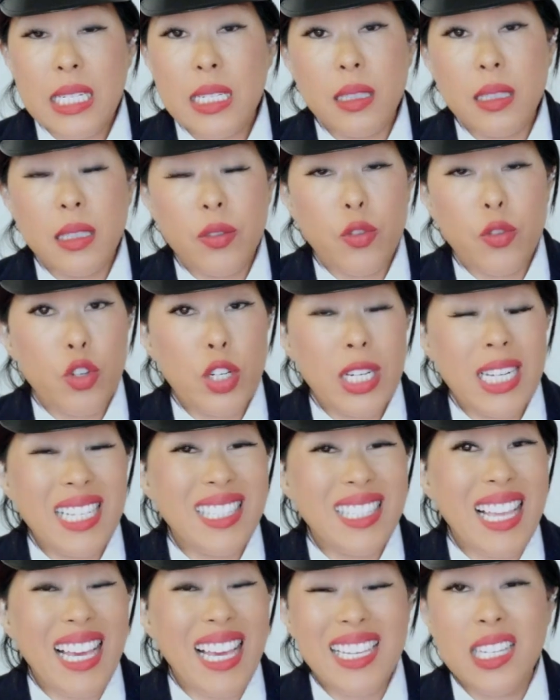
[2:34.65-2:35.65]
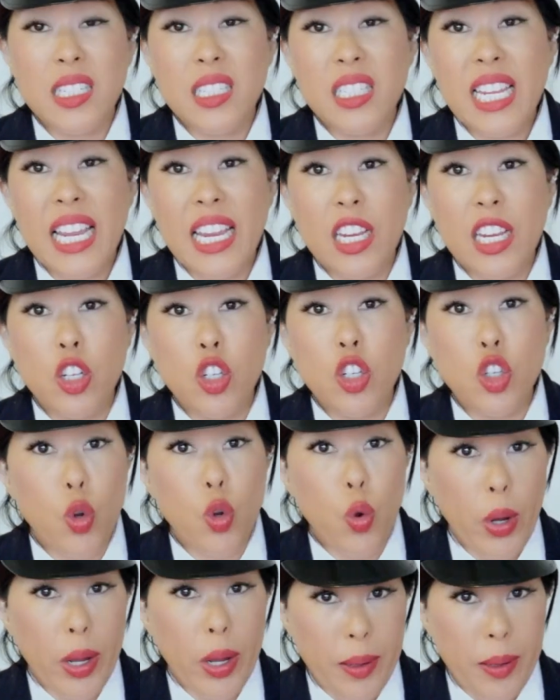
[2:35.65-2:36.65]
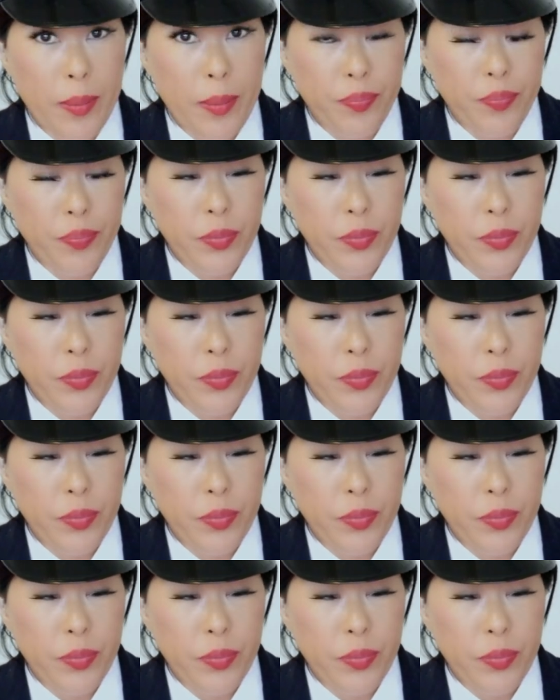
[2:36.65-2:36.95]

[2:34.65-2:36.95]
deliveries that contain joy.